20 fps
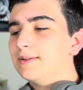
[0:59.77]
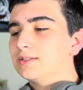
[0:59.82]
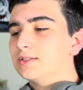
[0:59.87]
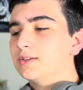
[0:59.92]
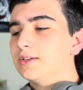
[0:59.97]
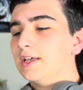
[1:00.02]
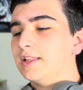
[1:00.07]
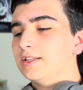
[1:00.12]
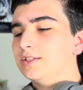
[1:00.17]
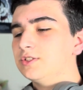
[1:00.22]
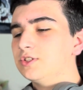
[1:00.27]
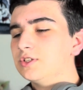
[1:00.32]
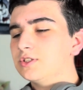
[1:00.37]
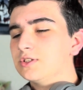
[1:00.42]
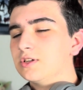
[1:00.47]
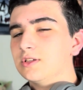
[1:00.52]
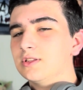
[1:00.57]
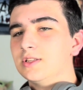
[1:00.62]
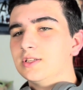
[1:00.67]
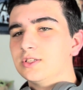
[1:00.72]
So yeah, let's just
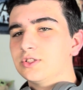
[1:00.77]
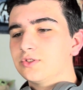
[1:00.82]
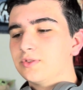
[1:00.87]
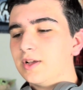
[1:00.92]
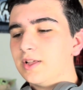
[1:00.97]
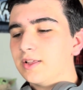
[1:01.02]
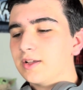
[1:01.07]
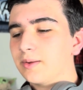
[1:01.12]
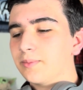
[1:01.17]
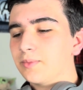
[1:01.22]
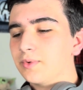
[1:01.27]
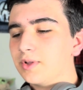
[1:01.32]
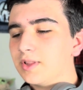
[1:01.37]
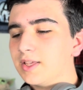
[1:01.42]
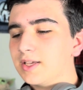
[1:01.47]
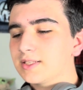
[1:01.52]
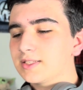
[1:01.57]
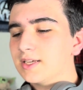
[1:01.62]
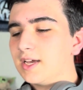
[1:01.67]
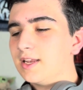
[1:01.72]
start this trailer. I'm really
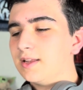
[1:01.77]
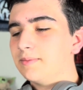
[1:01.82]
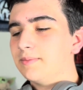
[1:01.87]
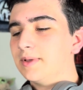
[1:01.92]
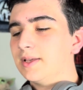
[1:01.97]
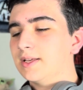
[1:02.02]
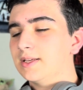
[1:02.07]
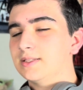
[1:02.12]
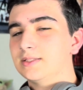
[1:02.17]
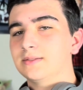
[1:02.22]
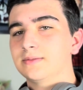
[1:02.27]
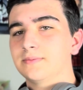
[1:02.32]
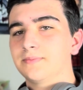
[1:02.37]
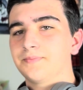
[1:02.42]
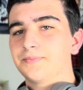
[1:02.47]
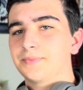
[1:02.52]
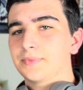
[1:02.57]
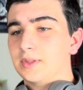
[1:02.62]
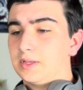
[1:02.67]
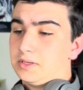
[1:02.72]
excited because
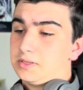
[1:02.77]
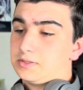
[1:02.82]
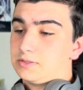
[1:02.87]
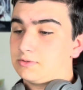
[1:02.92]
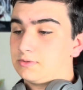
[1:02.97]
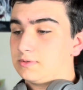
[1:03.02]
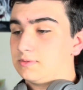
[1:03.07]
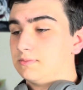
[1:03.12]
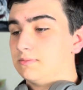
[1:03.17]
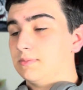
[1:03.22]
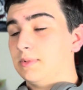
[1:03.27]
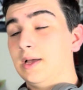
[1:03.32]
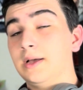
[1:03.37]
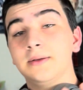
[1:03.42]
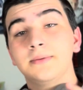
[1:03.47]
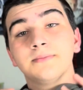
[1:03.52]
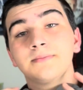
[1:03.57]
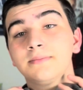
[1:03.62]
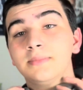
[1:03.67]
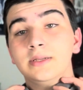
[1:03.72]

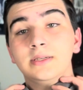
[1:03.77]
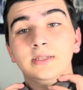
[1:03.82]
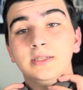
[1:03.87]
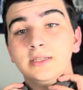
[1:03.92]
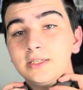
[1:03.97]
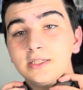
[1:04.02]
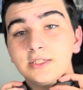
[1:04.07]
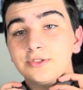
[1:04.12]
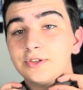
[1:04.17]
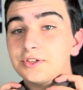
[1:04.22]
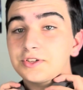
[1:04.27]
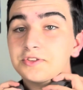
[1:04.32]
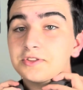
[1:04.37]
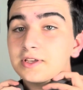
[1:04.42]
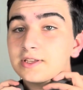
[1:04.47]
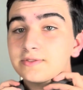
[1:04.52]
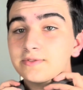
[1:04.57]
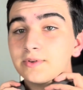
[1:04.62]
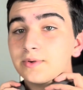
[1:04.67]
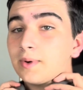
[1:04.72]
I've been Stranger
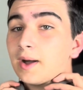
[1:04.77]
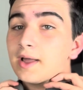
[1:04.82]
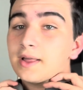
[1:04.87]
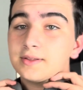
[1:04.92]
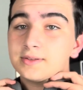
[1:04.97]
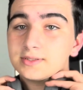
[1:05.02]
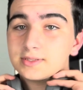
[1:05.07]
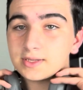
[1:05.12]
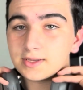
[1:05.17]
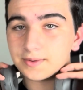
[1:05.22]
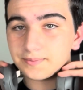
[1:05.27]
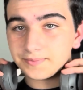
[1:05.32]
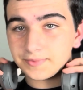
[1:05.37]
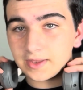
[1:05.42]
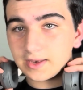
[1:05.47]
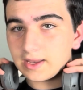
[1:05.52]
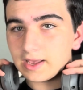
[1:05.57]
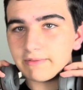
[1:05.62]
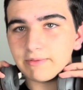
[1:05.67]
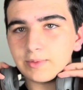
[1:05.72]
Things for a while, so
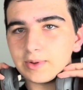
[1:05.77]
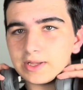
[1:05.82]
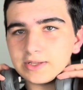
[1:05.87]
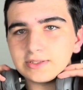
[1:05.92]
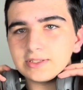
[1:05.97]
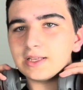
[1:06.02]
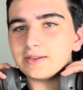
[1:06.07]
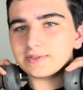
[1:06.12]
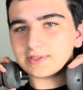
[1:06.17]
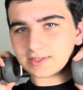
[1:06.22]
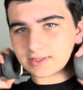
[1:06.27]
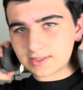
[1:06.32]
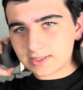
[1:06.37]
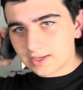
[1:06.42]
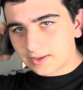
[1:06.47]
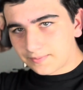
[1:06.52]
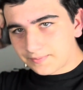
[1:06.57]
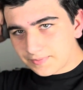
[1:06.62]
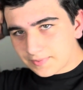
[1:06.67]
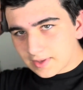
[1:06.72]
and everyone else loves it.
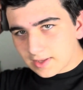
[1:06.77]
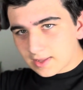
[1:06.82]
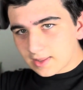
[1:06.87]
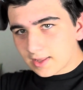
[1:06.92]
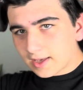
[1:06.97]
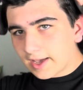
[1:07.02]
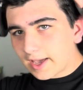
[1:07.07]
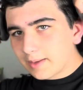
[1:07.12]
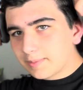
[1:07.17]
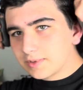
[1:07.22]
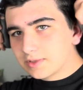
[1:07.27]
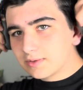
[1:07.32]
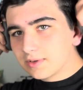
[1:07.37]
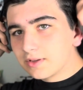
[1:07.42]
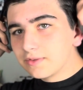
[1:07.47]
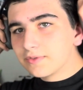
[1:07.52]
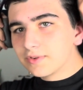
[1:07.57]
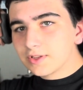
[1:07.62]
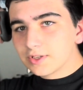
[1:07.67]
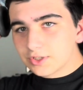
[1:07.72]
So hype is
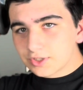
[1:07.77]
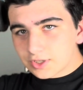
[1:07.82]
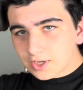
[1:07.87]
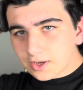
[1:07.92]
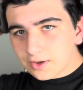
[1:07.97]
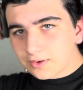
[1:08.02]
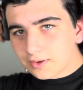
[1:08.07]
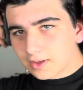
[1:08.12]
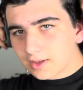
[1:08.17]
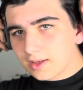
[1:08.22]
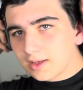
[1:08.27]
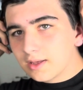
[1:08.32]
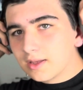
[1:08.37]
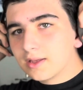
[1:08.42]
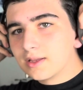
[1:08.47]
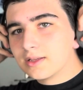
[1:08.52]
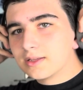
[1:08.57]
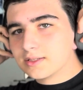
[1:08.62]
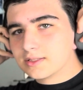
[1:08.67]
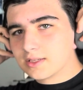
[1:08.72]
real for this show.
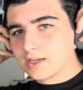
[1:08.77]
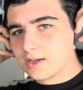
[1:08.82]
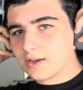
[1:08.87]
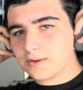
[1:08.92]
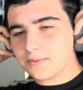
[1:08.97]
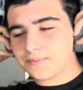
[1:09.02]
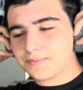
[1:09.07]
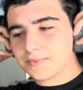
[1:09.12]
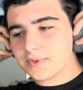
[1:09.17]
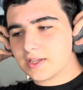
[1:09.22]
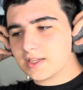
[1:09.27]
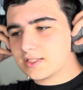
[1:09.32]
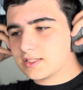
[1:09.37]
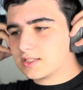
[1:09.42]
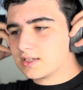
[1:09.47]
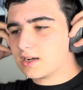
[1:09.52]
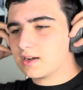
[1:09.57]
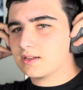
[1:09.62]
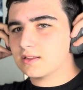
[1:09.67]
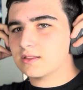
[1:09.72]
So let's
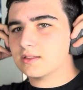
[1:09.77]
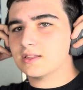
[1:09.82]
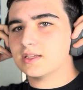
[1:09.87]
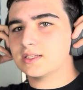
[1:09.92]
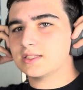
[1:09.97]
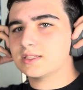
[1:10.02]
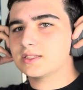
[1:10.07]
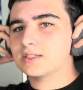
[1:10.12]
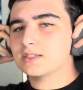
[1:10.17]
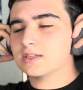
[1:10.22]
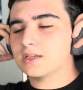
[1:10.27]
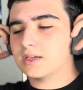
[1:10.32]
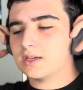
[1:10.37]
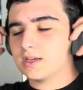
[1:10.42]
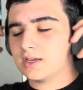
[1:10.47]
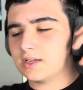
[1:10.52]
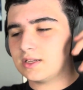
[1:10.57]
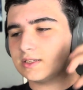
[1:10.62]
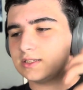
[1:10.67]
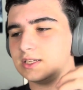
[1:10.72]
start this
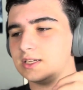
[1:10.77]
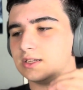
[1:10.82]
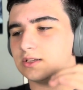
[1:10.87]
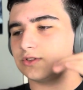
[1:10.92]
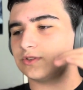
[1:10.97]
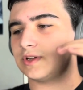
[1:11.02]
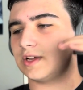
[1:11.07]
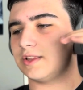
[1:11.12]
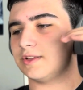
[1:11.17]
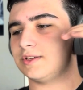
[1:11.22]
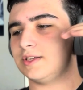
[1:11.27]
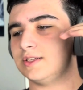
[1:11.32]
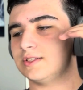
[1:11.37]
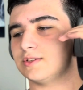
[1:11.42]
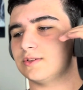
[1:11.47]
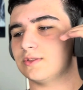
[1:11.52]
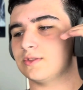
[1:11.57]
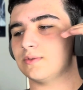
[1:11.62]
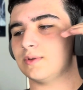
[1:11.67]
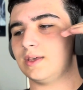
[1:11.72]
trailer teaser
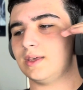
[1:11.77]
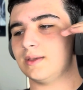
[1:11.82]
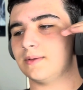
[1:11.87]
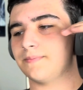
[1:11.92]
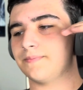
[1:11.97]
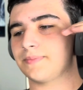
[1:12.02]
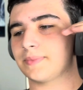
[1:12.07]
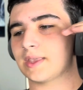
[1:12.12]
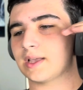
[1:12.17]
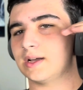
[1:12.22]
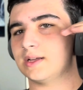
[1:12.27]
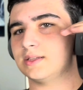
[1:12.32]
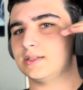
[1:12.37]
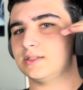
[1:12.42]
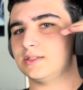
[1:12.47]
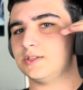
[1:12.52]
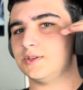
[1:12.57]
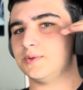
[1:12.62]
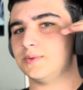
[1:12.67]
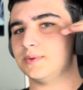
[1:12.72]
in three,
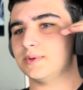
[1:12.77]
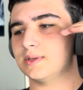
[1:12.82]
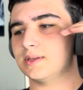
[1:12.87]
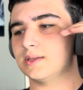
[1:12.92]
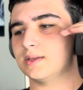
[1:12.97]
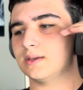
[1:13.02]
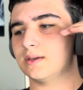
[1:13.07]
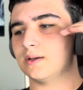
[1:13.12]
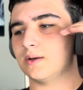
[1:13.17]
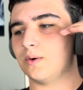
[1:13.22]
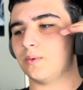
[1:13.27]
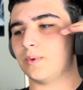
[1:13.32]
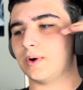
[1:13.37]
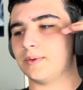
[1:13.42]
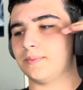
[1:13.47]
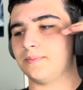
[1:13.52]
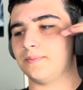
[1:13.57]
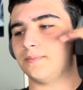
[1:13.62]
two, one.